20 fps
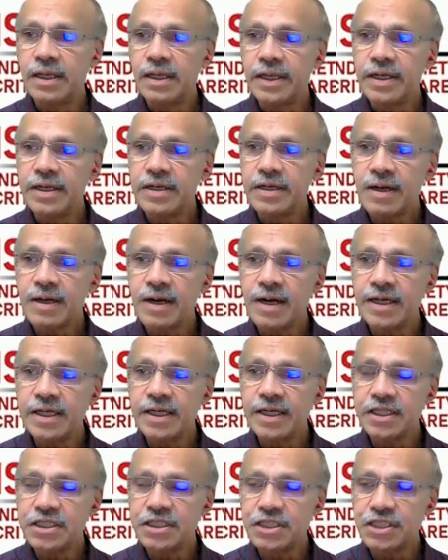
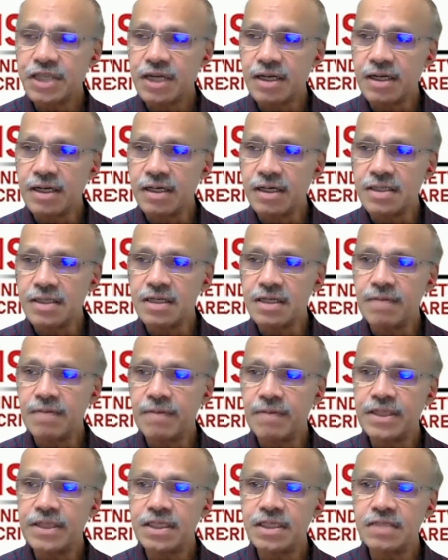intracardiac shunts in
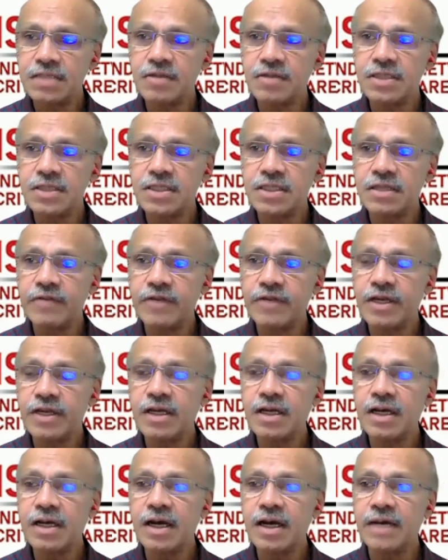patients with
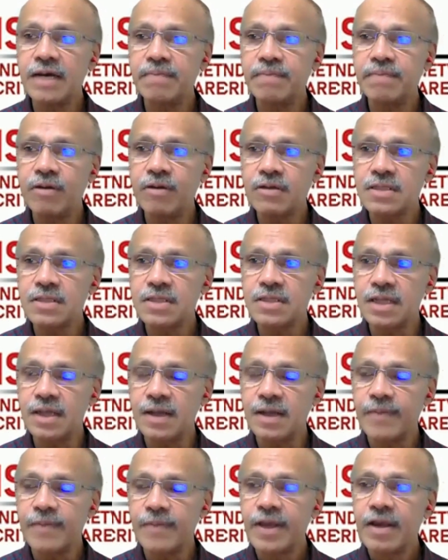severe
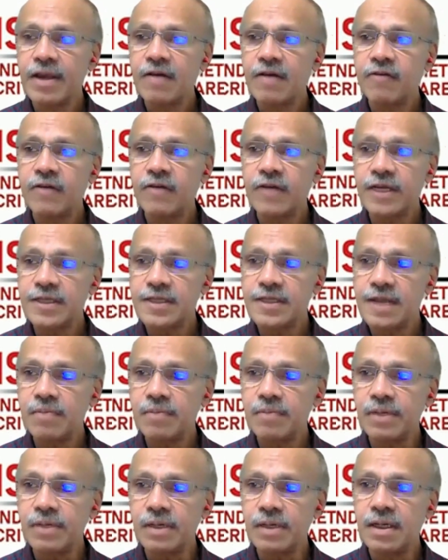hypoxia. For
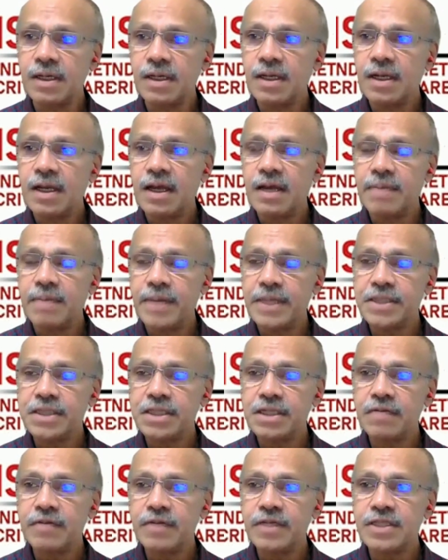example, a
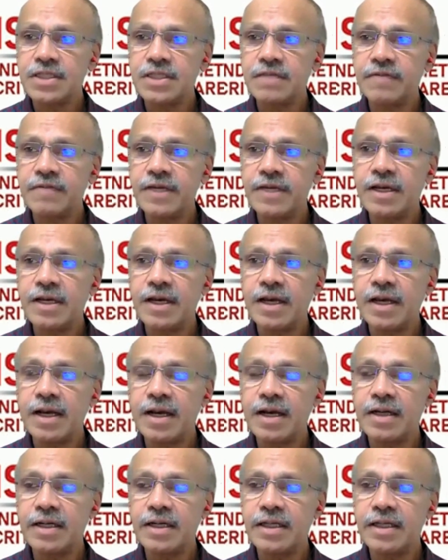patient with severe
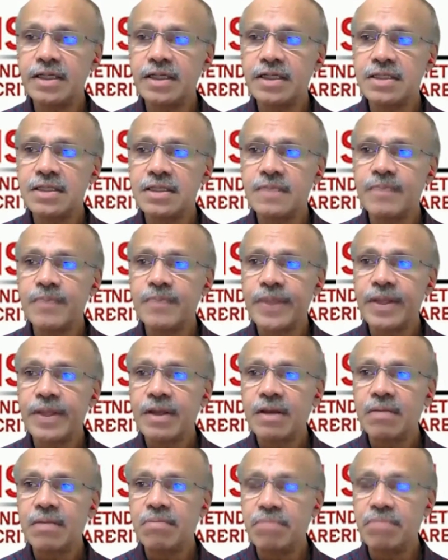ARDS
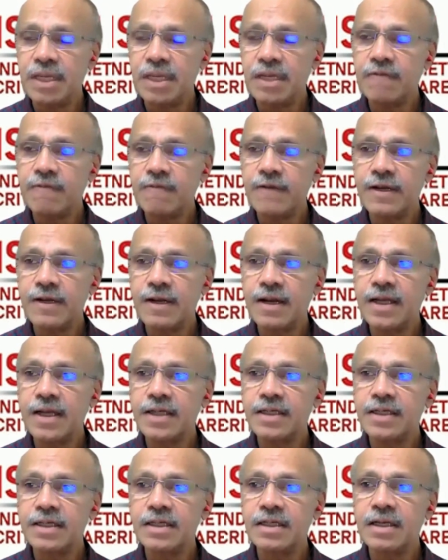being
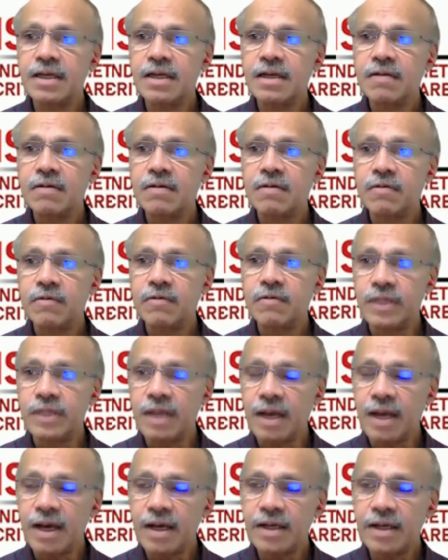ventilated
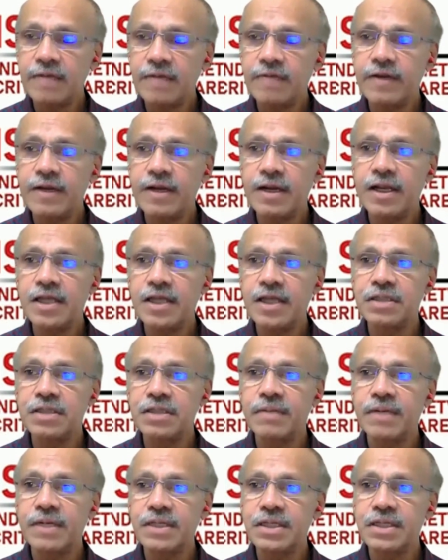with high
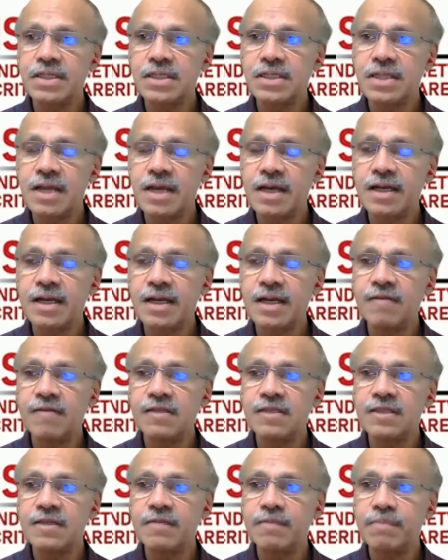ventilation pressures, high
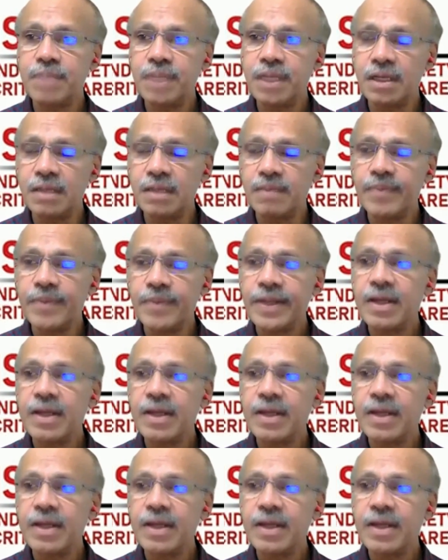levels of P,